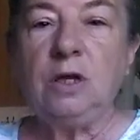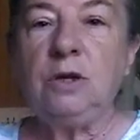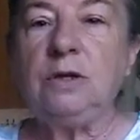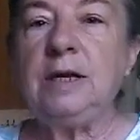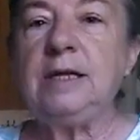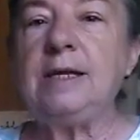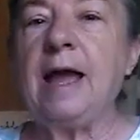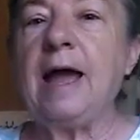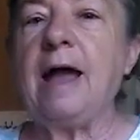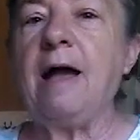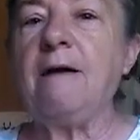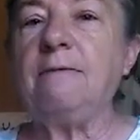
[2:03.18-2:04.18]
you need to
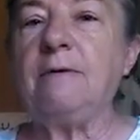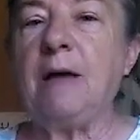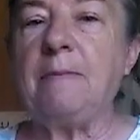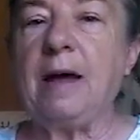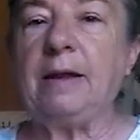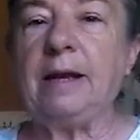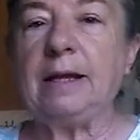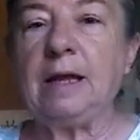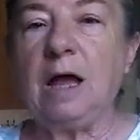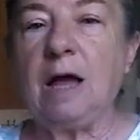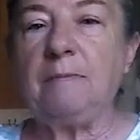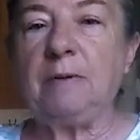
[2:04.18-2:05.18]
have about a
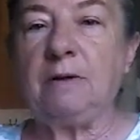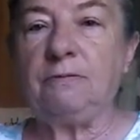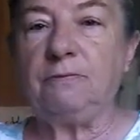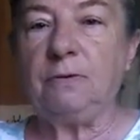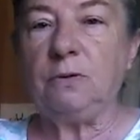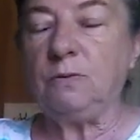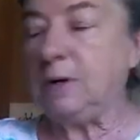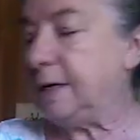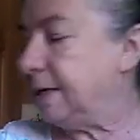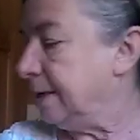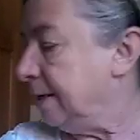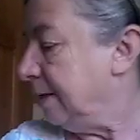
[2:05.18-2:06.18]
cup of
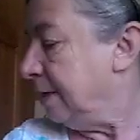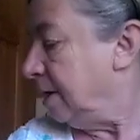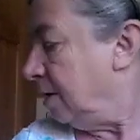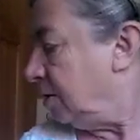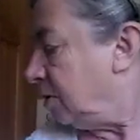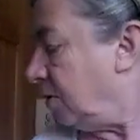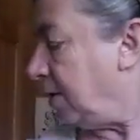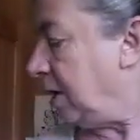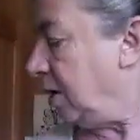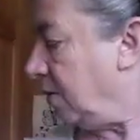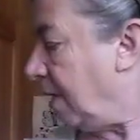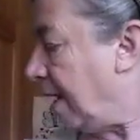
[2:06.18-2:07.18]
fluid. So
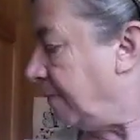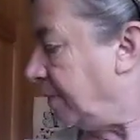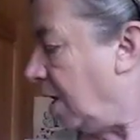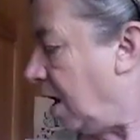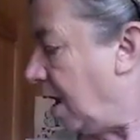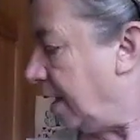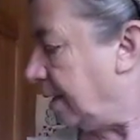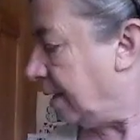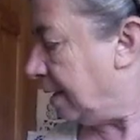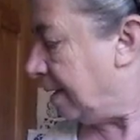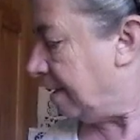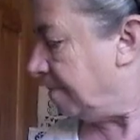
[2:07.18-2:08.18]
here I've got,
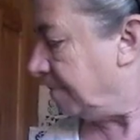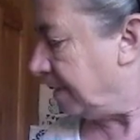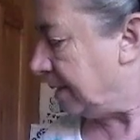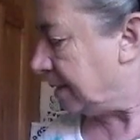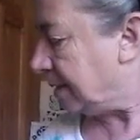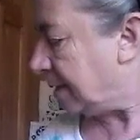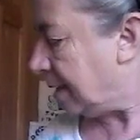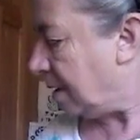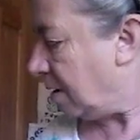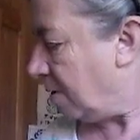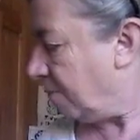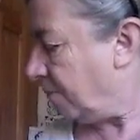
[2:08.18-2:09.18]
let's see,
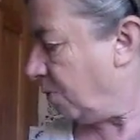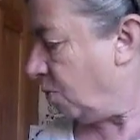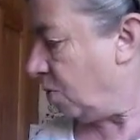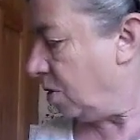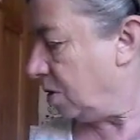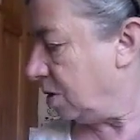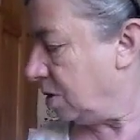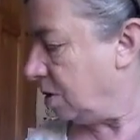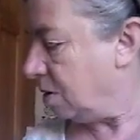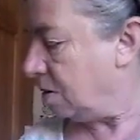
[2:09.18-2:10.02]
about